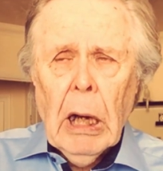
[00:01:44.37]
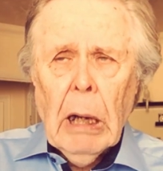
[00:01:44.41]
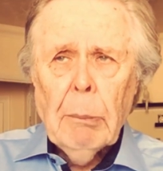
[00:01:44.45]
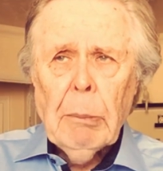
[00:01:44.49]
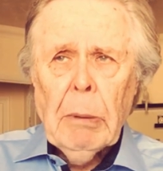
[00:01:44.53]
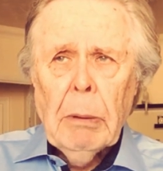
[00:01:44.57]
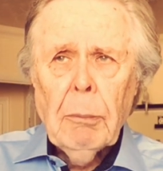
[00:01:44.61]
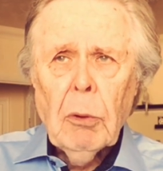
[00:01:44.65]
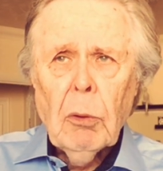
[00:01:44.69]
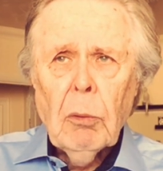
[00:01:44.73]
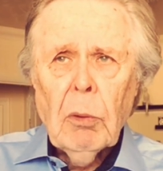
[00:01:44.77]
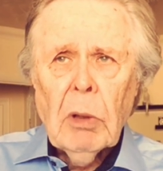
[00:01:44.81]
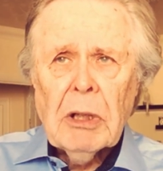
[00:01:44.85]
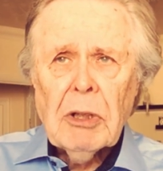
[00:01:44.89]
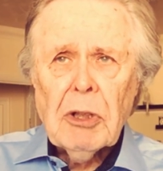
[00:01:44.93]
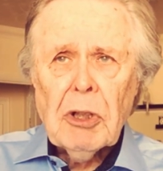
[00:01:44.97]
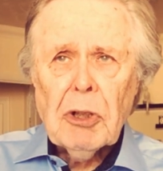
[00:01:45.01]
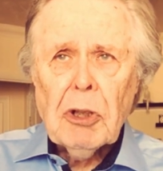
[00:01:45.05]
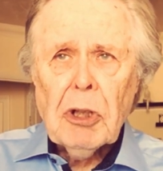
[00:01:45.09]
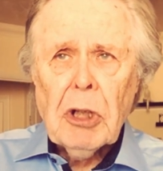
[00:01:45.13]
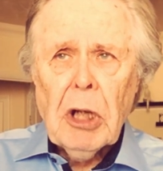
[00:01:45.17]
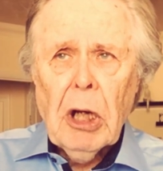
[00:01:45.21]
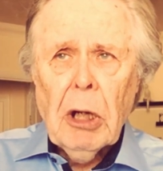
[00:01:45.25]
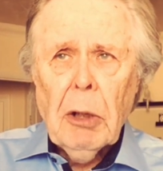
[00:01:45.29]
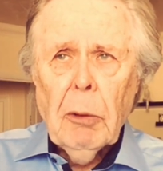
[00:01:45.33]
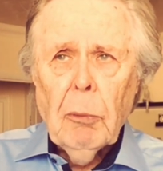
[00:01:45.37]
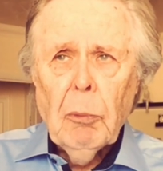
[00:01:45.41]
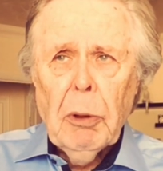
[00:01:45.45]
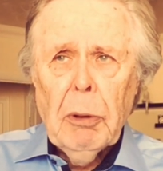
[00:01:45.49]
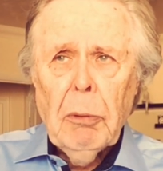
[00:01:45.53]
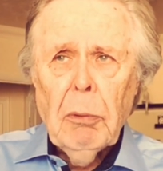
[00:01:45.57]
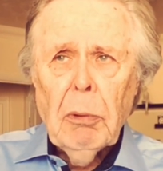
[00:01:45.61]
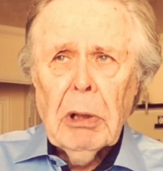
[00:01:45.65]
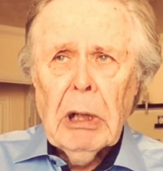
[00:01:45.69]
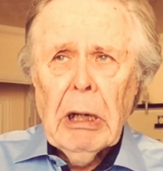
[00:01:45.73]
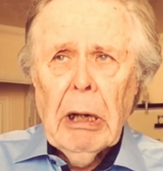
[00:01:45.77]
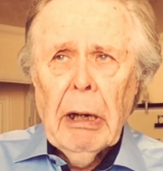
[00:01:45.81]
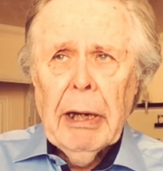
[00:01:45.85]
I remember once uh,
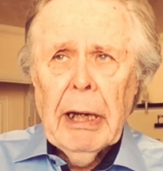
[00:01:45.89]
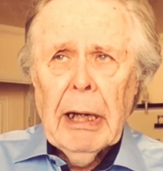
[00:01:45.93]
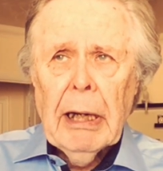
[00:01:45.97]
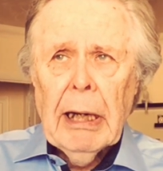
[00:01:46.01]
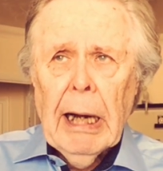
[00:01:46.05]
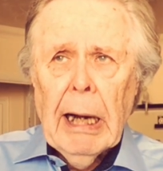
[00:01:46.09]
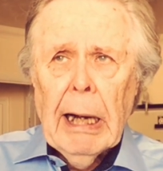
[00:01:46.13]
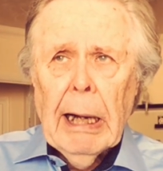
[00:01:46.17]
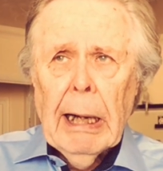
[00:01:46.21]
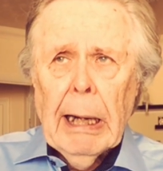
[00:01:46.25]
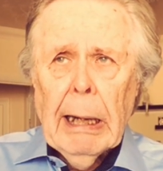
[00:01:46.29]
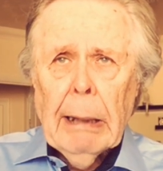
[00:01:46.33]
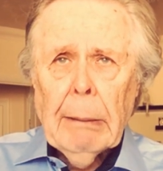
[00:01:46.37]
we were going